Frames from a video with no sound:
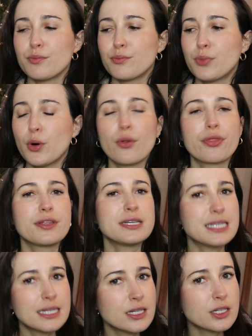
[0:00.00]
both
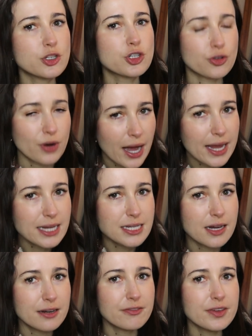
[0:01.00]
didn't try a
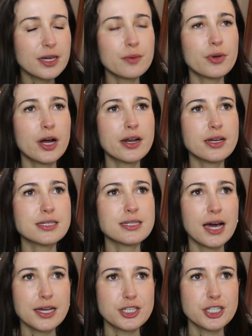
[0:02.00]
ton of vegan products
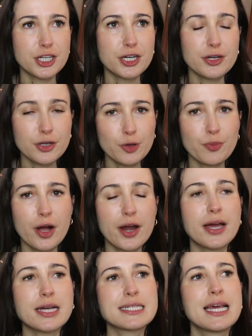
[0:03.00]
last year, new
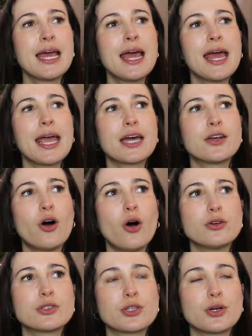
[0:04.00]
products, and
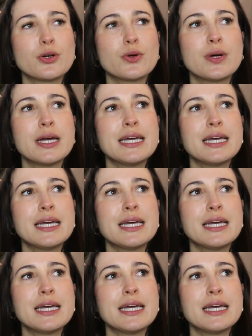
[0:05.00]
also